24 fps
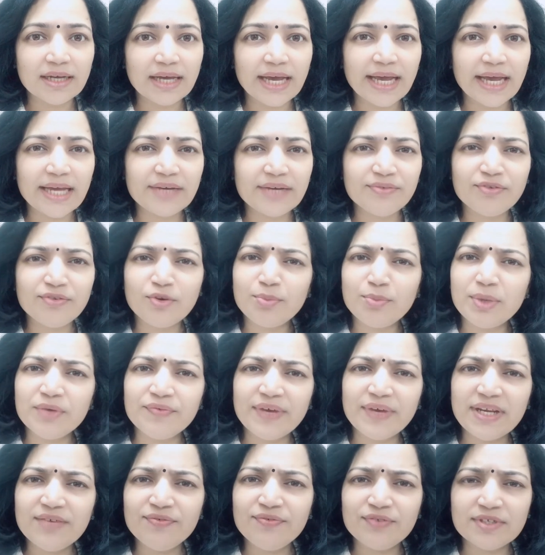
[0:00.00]
And from my
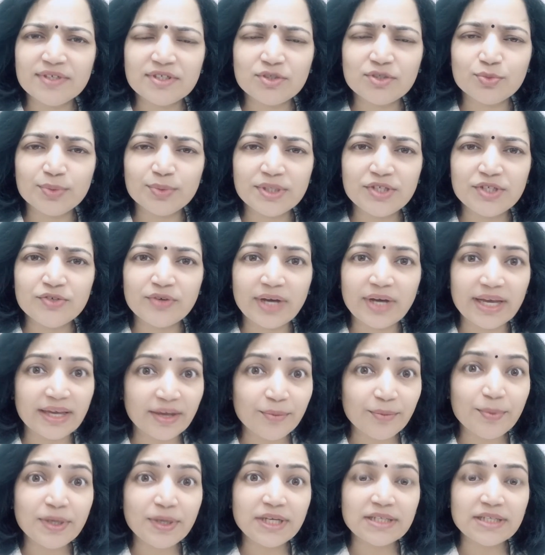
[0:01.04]
very first video, I
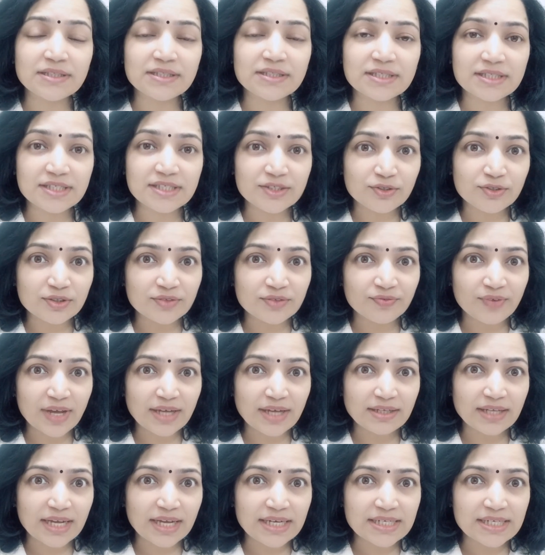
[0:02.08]
have been insisting on the
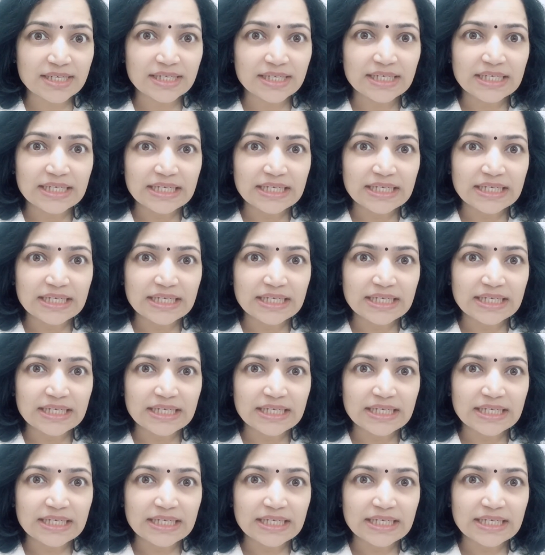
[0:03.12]
fact that